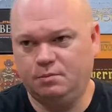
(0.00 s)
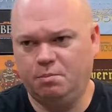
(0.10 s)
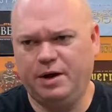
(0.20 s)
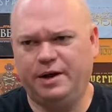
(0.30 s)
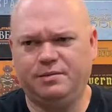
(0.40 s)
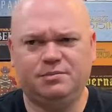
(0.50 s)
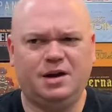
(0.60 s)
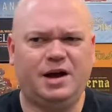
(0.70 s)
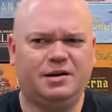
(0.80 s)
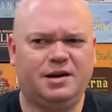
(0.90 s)
but
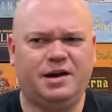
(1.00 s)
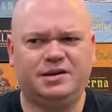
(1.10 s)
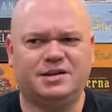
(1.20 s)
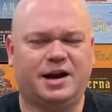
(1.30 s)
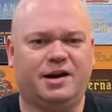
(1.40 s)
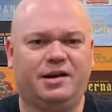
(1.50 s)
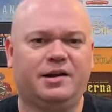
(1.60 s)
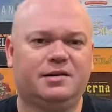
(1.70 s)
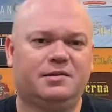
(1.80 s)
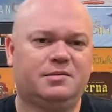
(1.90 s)
not not entirely,
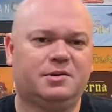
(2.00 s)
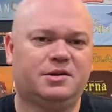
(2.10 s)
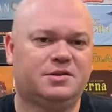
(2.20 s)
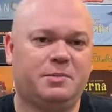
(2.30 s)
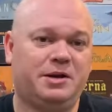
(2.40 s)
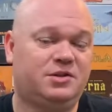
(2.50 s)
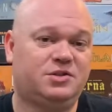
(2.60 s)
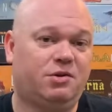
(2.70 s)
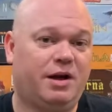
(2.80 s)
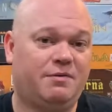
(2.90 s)
because I mean you
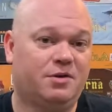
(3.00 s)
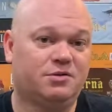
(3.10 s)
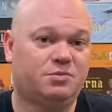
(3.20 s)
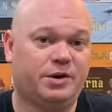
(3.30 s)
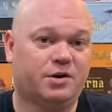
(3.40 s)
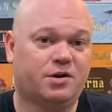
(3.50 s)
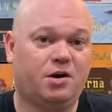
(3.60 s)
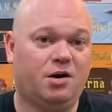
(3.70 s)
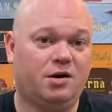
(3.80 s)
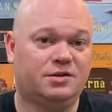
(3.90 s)
still have those weaker
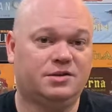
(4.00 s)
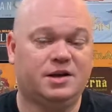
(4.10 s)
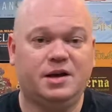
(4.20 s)
cards,